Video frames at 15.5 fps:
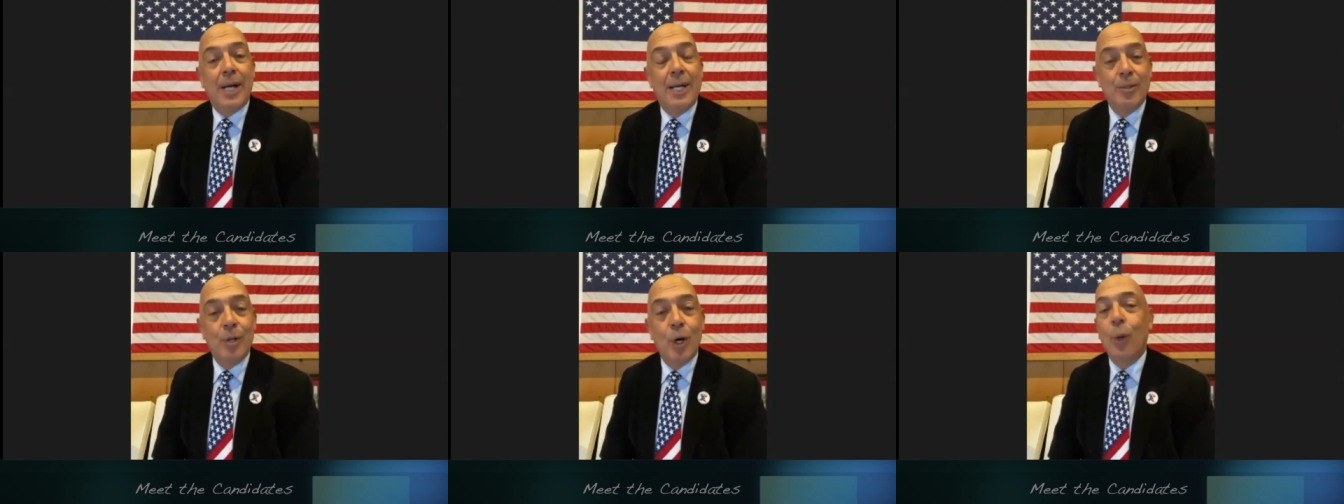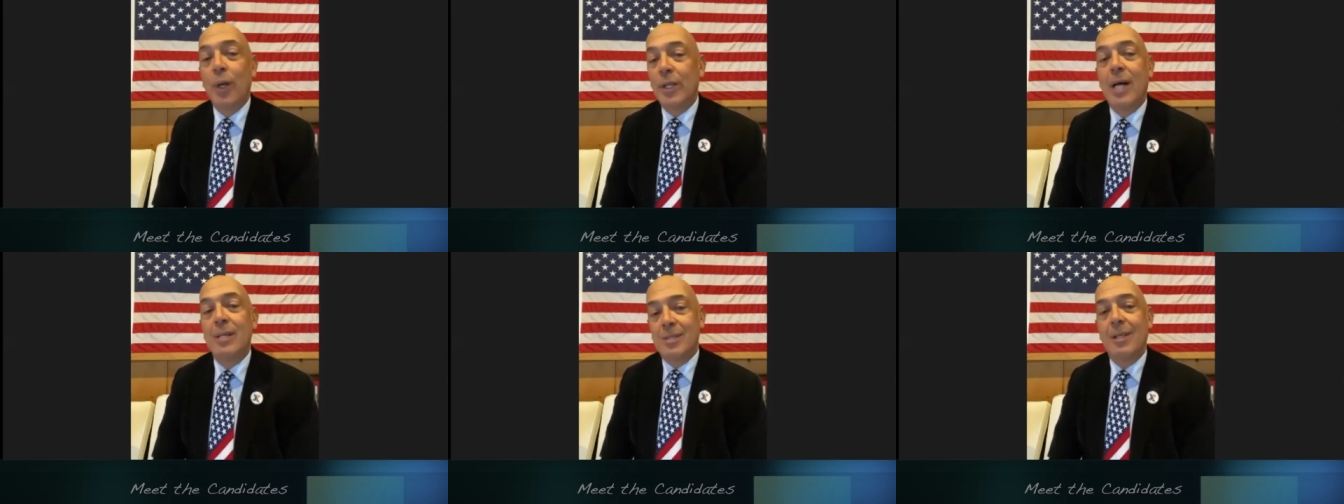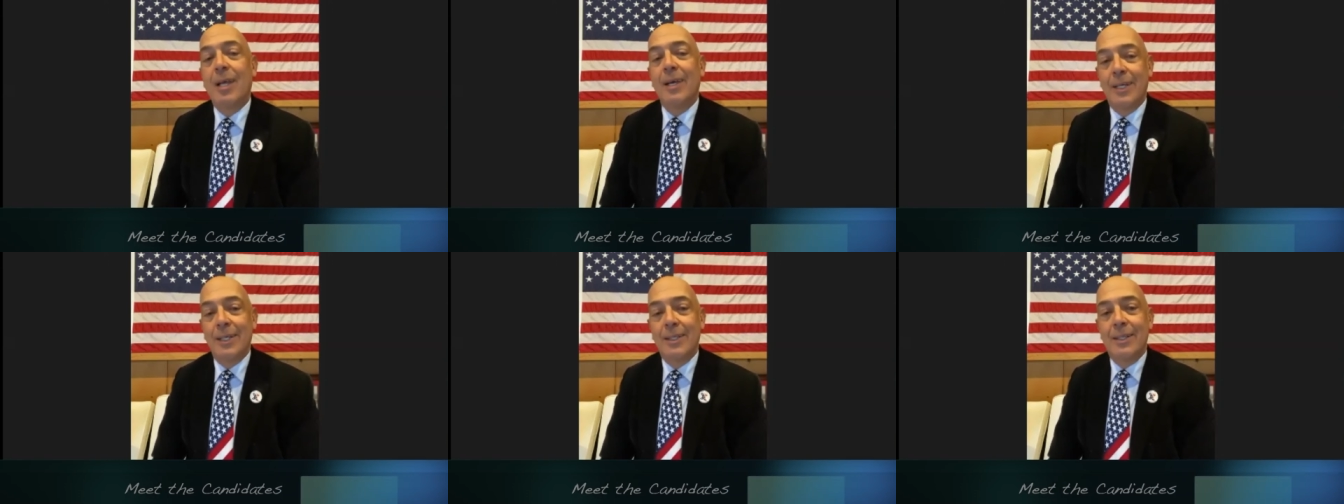I know what that's
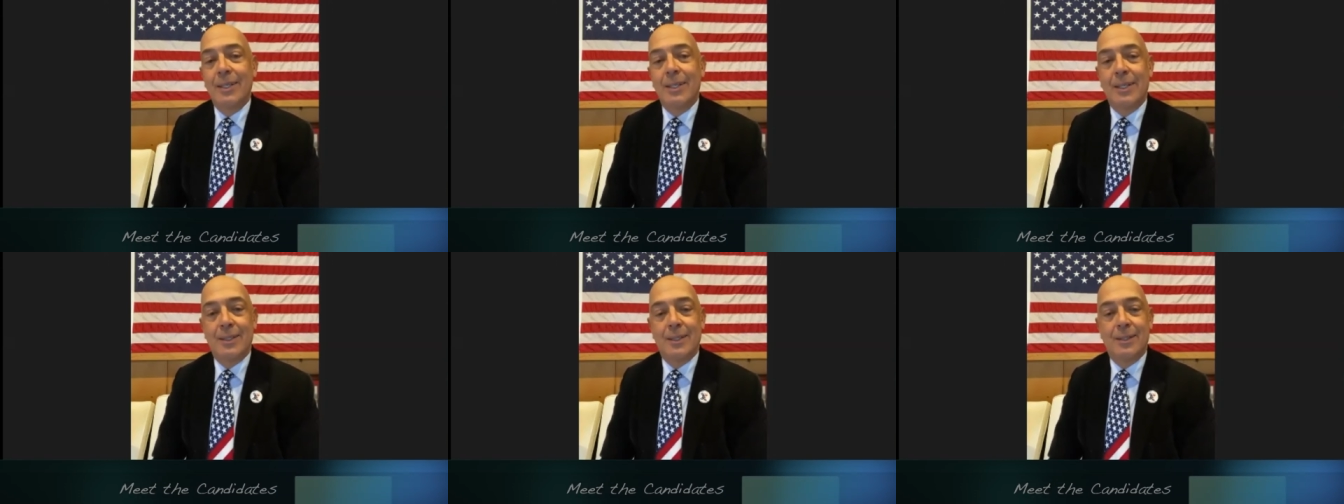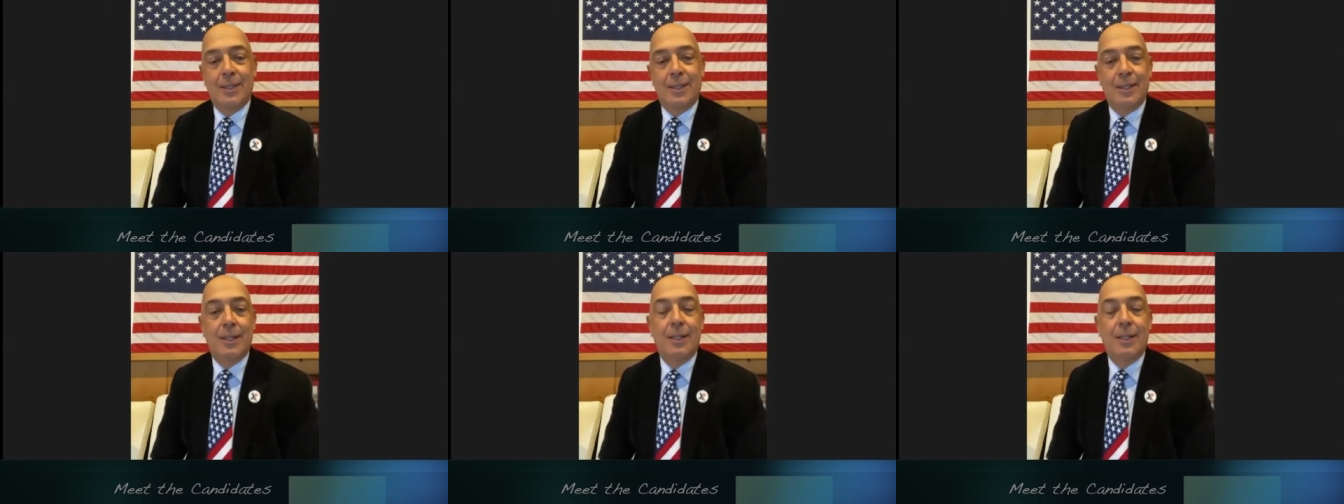like. And uh,